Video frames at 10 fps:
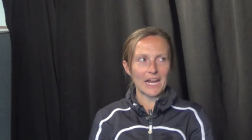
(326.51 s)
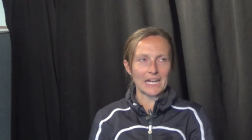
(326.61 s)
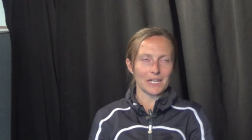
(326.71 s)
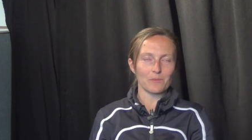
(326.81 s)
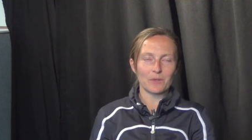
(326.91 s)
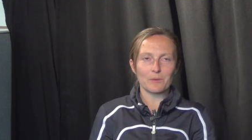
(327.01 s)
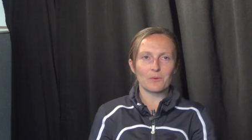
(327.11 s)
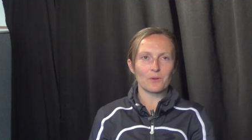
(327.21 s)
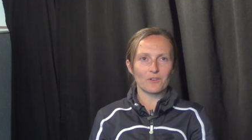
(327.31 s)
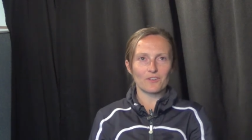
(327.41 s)
80
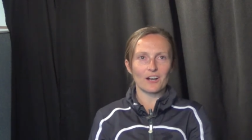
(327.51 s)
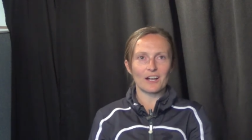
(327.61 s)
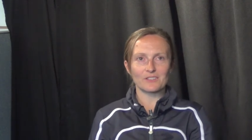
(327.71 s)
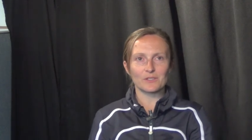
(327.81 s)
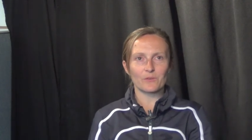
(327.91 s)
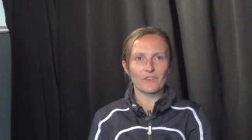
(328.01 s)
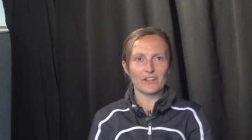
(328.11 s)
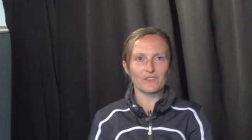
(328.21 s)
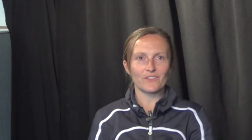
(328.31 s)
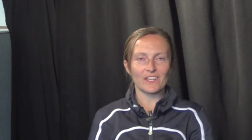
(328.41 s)
people over our house that we've
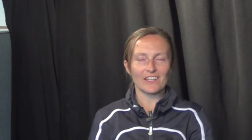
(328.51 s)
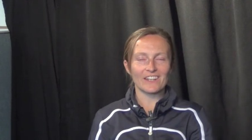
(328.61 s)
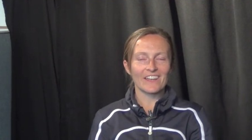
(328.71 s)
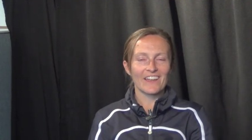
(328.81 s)
had to feed.